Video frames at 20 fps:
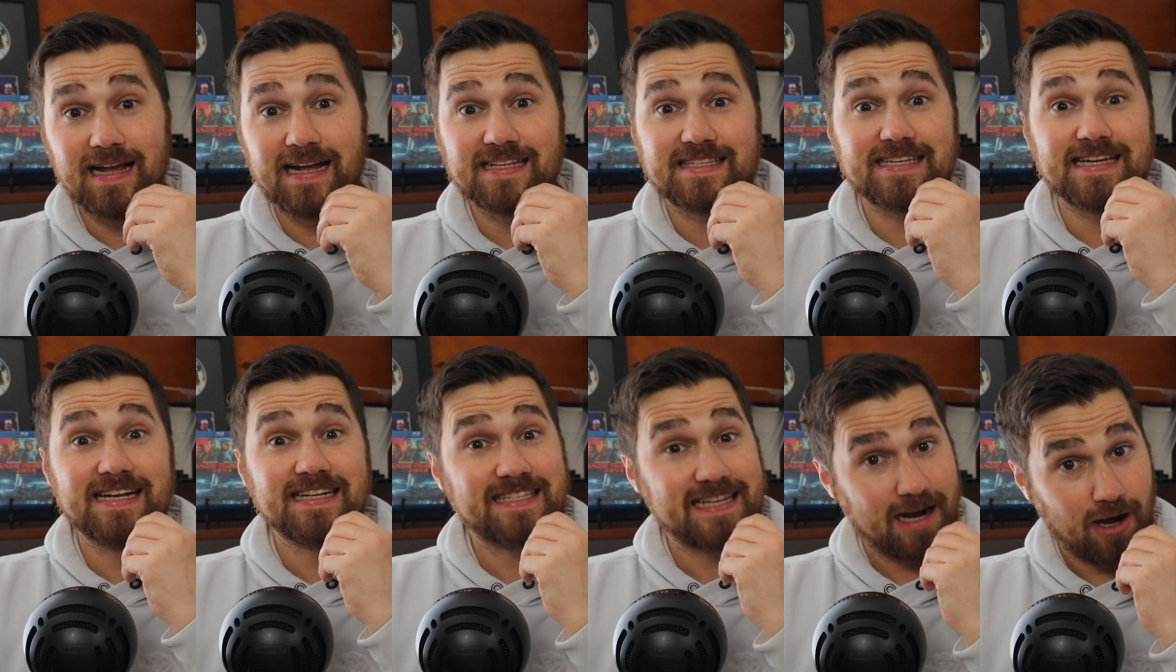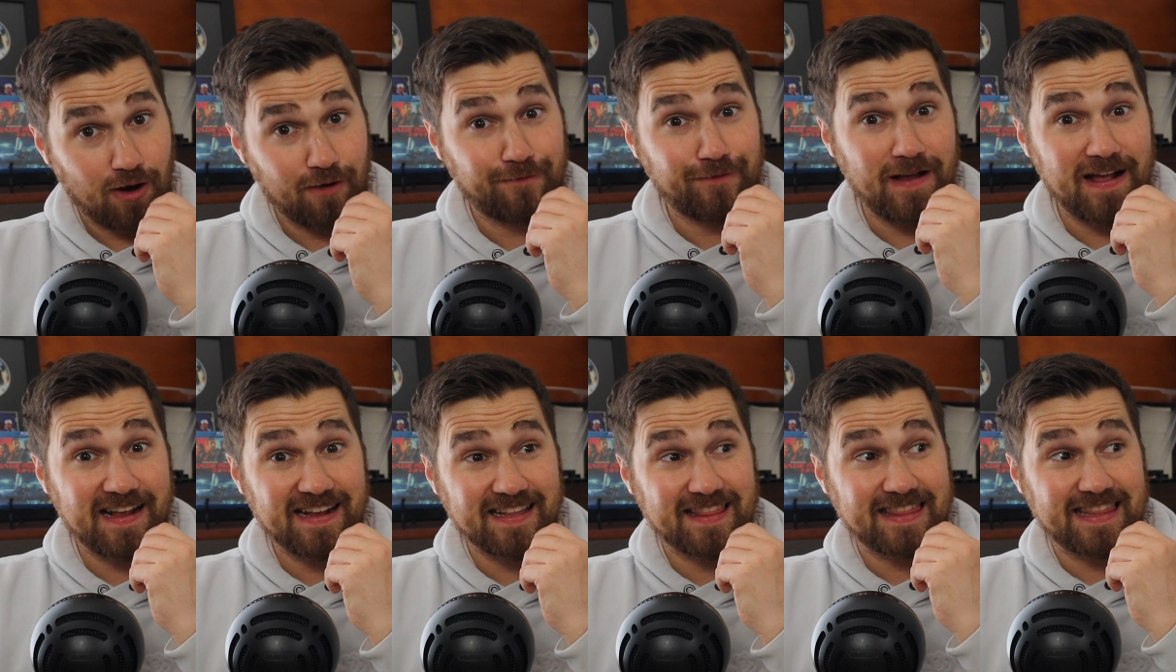It's a
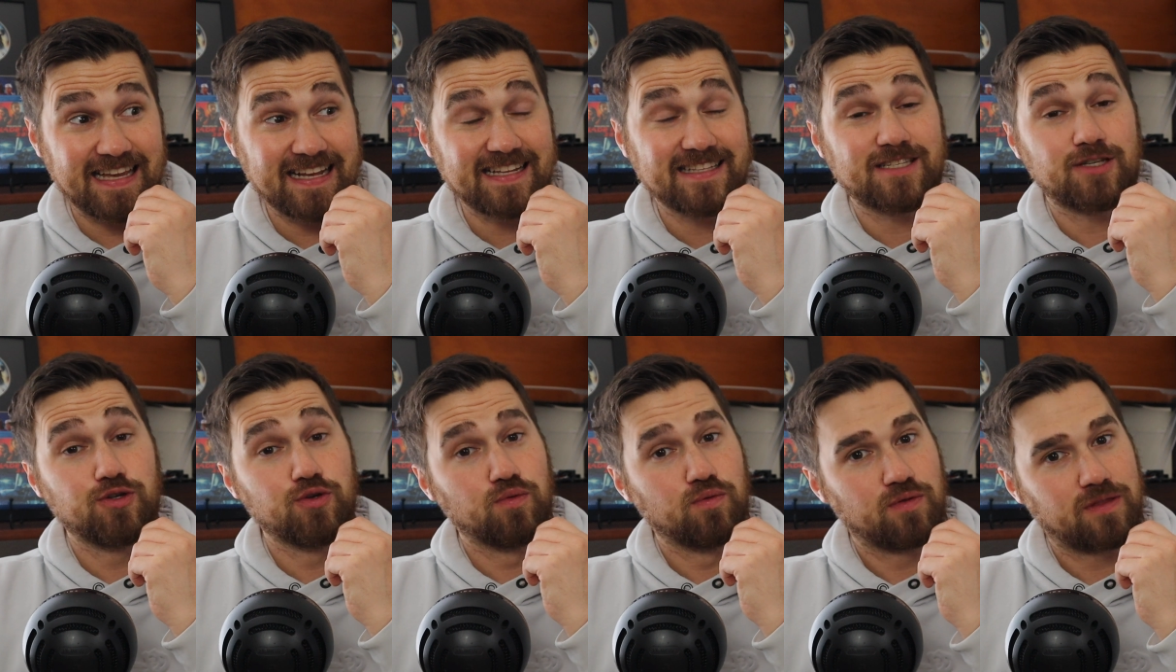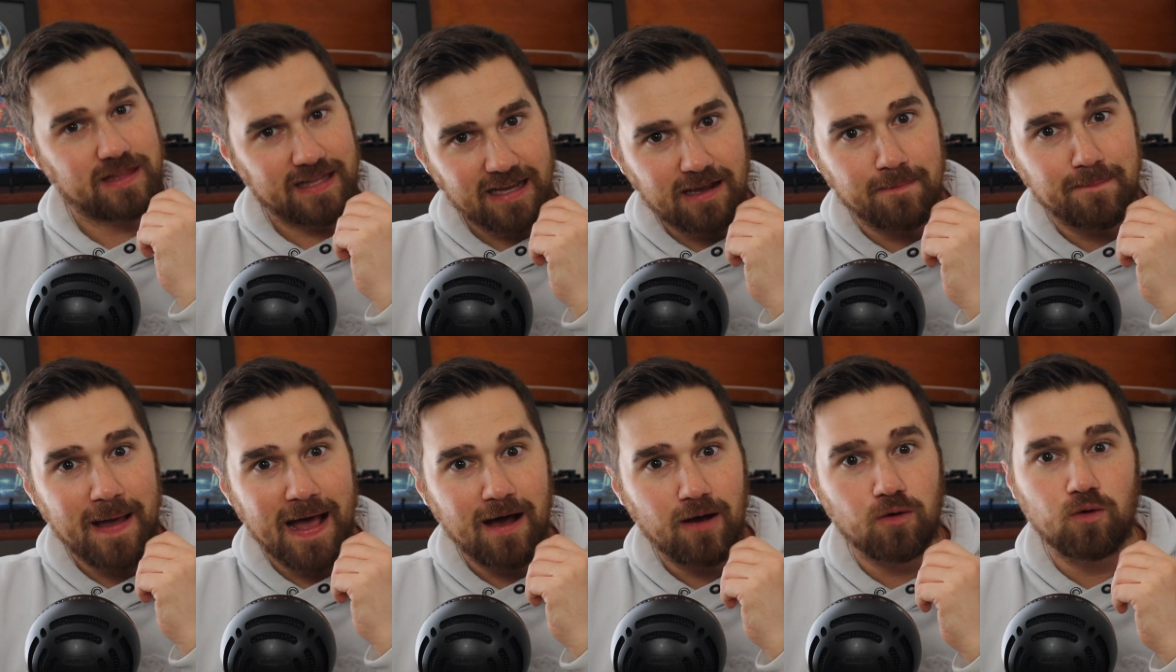terrifying thing to think
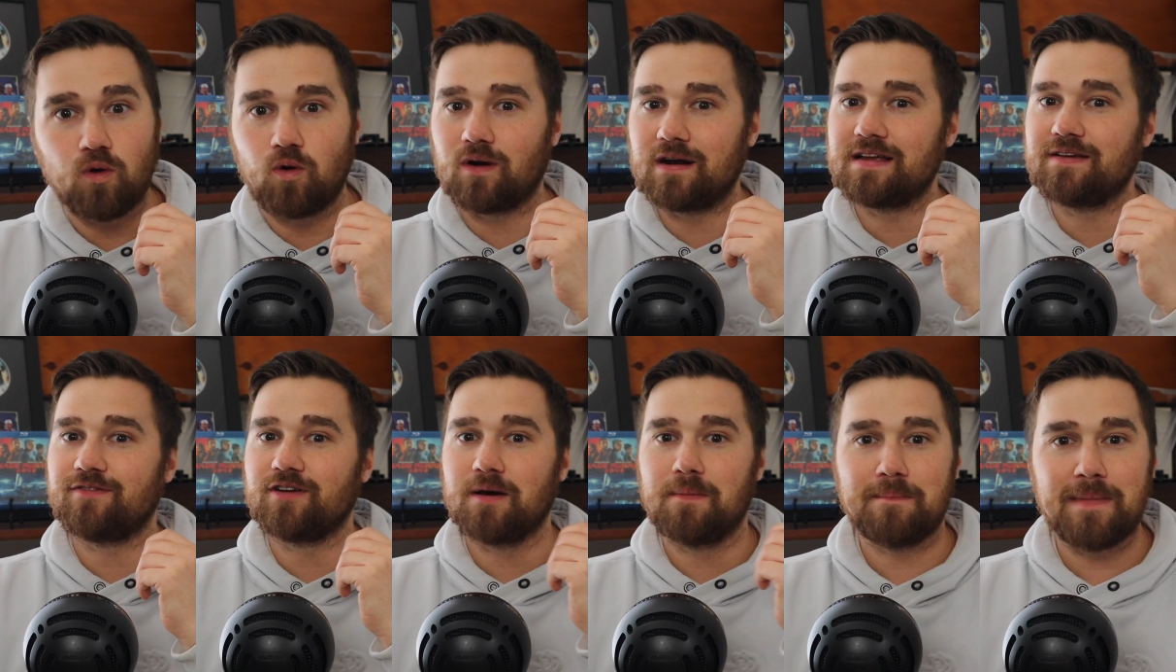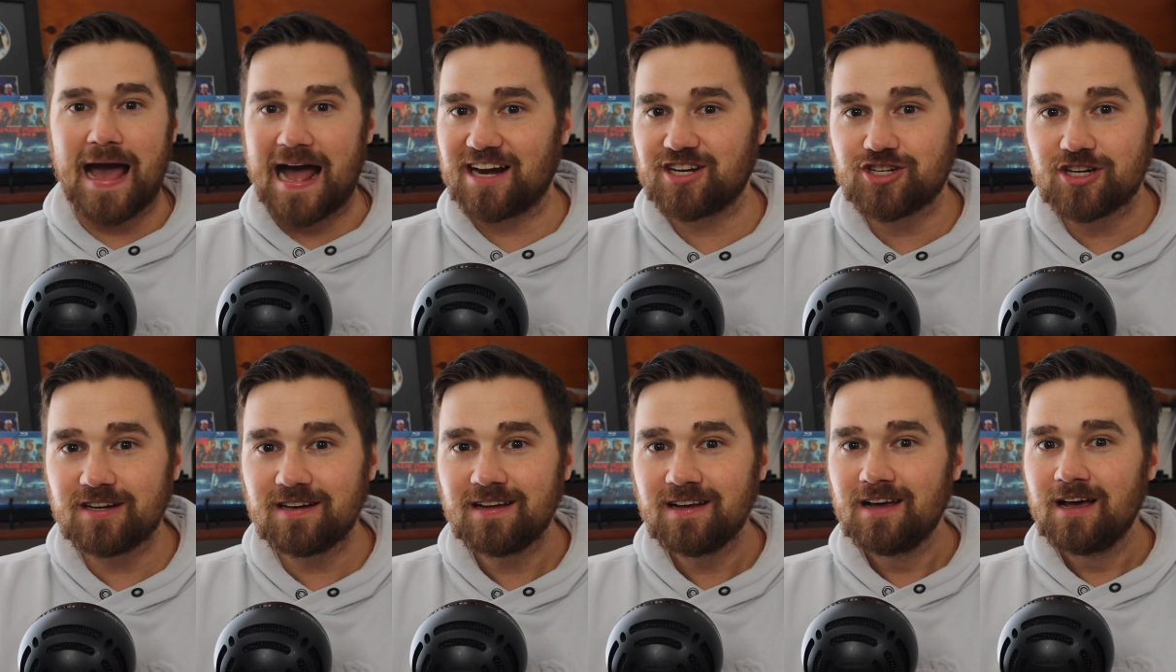about or even
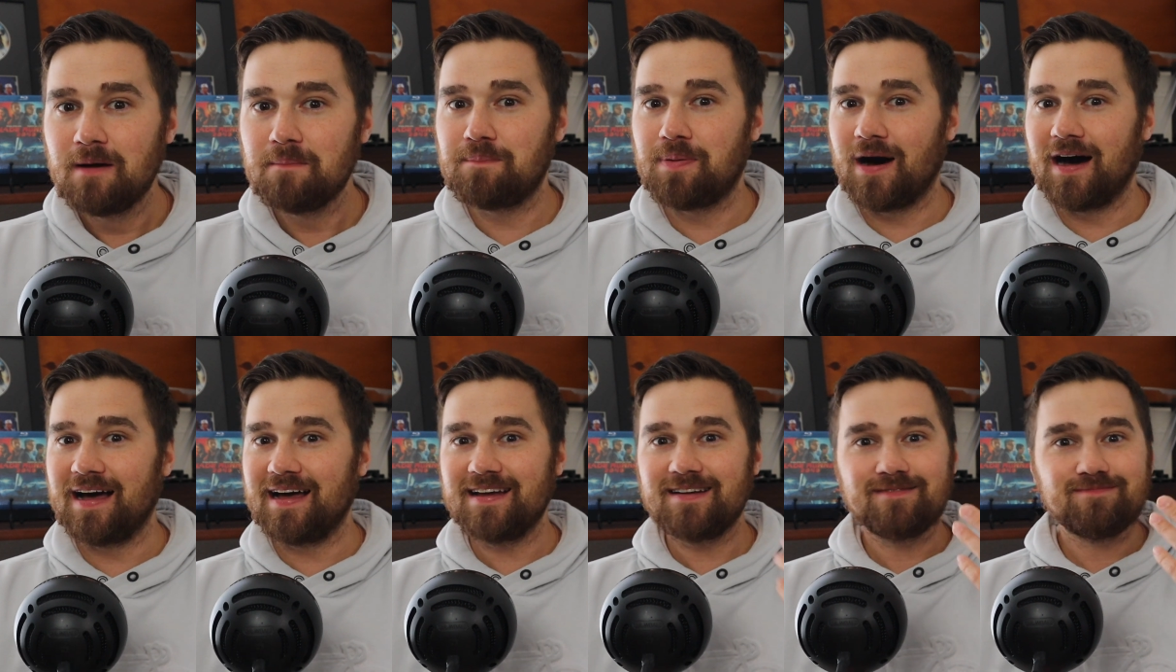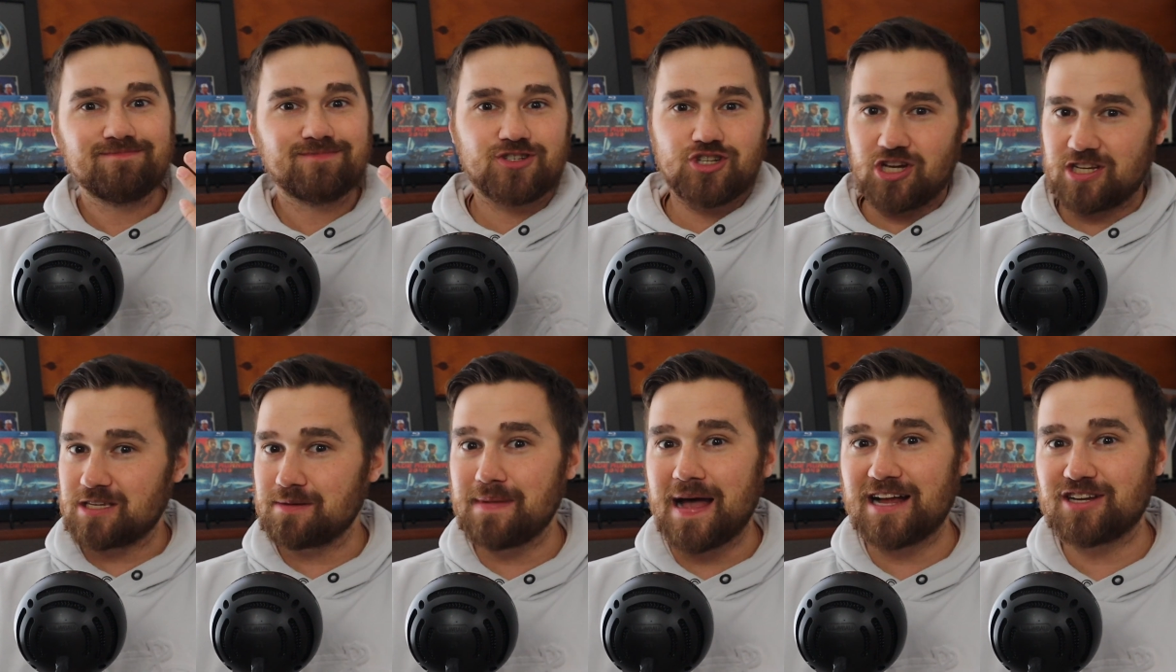imagine, but
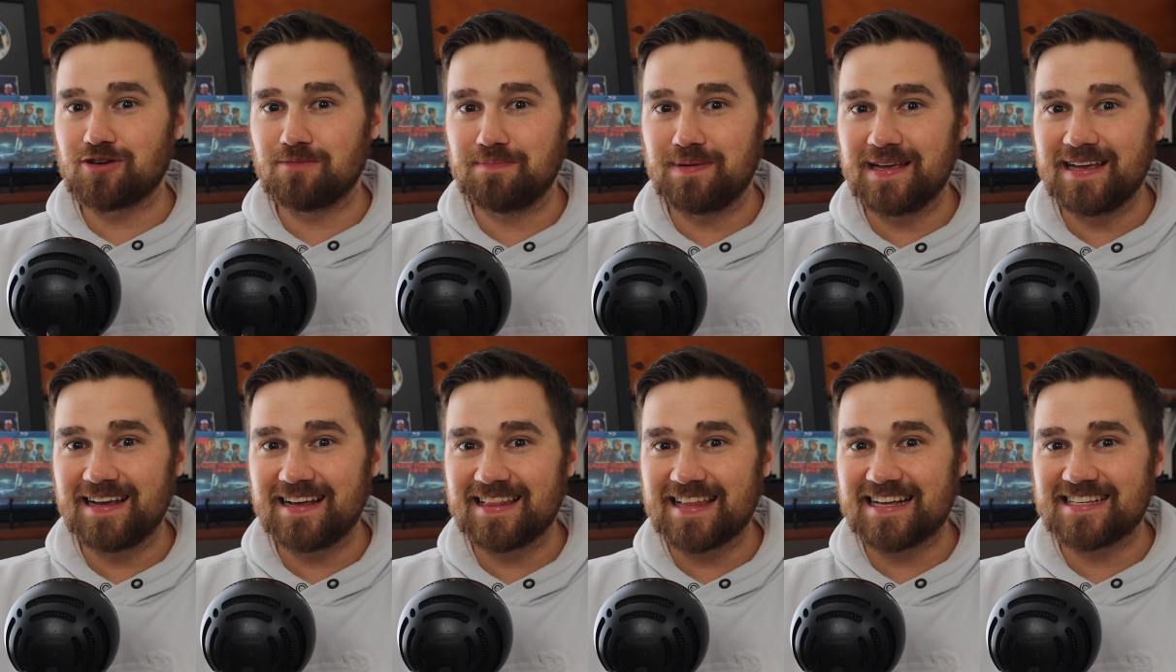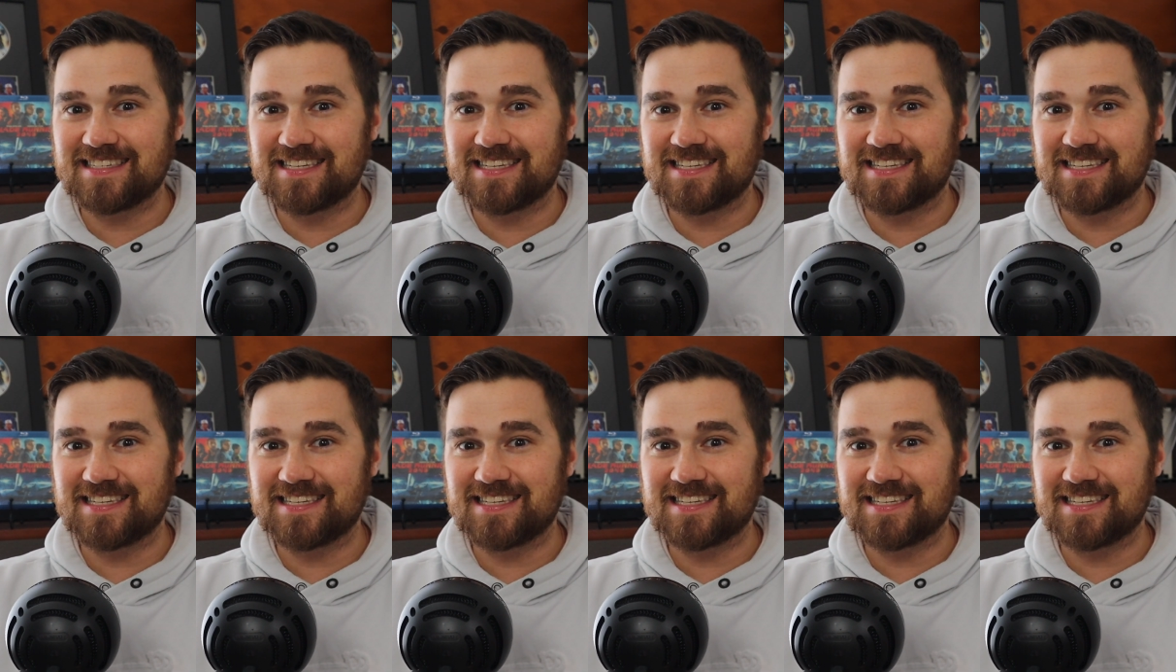just imagine being in that